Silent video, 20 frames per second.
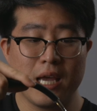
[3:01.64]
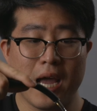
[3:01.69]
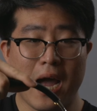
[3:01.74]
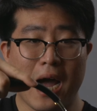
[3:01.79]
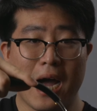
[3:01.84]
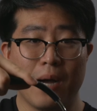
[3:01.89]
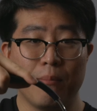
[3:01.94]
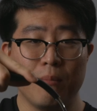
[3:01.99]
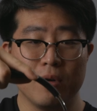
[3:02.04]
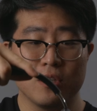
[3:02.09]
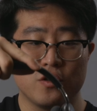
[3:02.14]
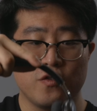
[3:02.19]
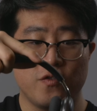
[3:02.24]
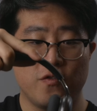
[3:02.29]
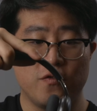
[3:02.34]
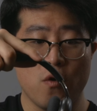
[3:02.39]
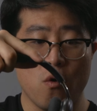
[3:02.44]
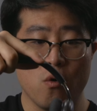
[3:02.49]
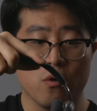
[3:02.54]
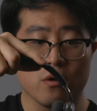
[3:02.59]
how much
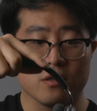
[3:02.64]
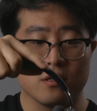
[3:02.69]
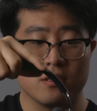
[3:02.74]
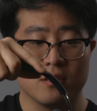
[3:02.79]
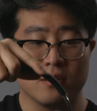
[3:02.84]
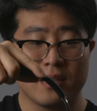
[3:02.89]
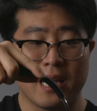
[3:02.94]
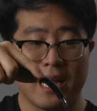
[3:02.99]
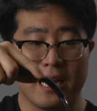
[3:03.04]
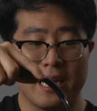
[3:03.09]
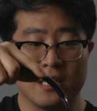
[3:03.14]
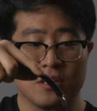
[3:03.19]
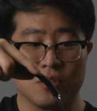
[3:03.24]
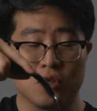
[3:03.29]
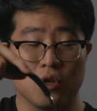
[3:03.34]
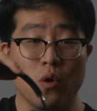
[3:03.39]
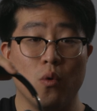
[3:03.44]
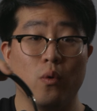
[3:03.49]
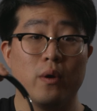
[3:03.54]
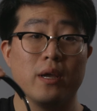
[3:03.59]
force that it's
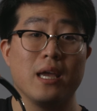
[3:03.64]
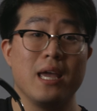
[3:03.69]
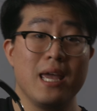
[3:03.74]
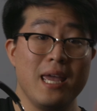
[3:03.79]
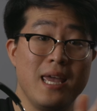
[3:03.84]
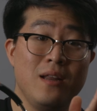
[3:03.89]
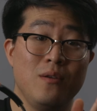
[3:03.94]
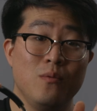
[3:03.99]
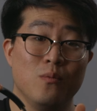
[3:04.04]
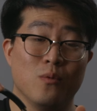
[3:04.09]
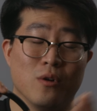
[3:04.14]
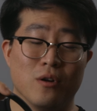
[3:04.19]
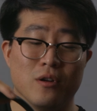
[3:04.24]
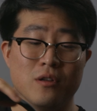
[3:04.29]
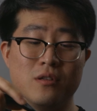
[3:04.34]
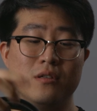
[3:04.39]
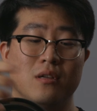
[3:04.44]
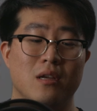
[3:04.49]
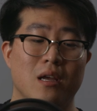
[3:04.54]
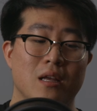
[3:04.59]
going inwards.